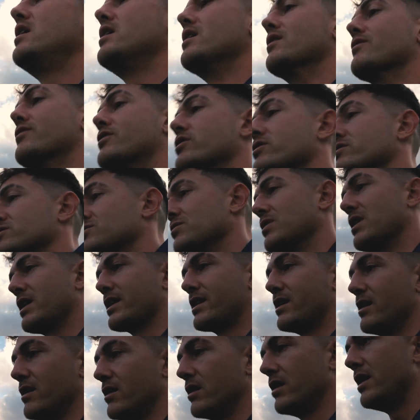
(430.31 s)
I've got to
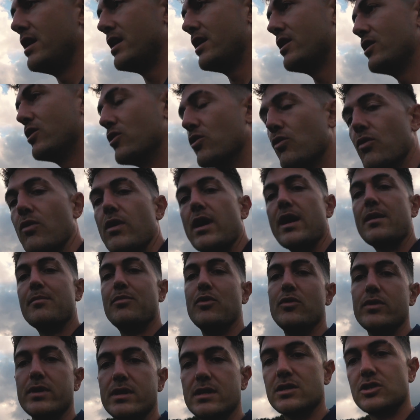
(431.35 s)
like a alright
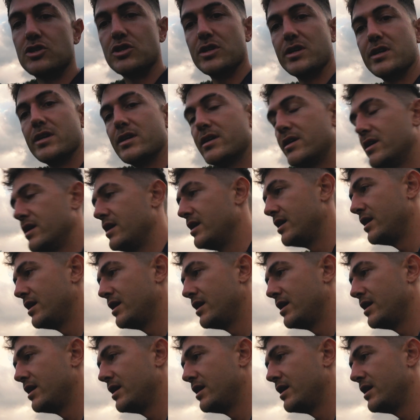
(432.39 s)
point this year.